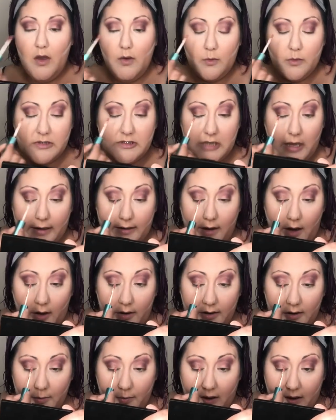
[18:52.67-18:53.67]
which I know
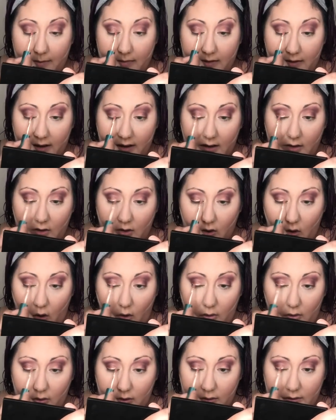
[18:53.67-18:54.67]
you're probably like,
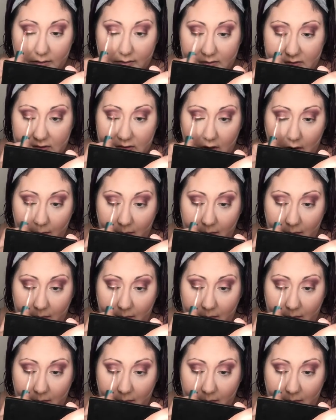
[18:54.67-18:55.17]
gold?